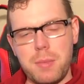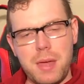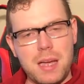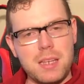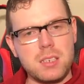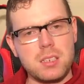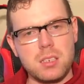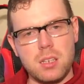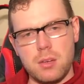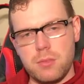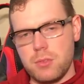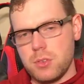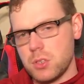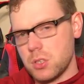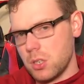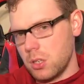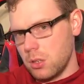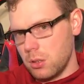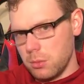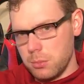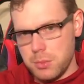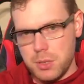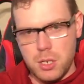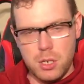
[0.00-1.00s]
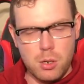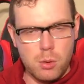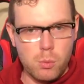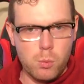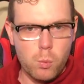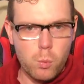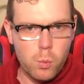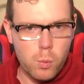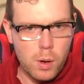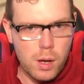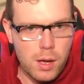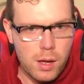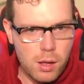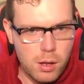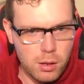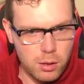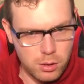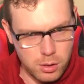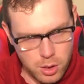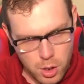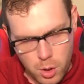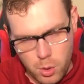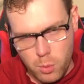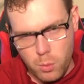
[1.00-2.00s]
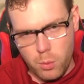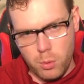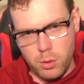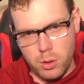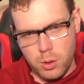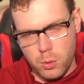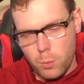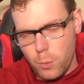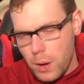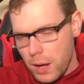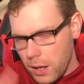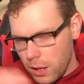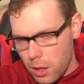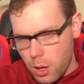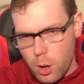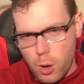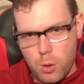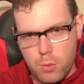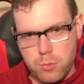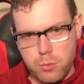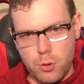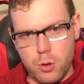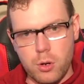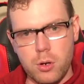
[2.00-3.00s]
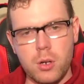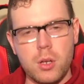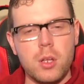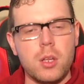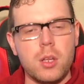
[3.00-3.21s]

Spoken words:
That stuff is gonna, go well over,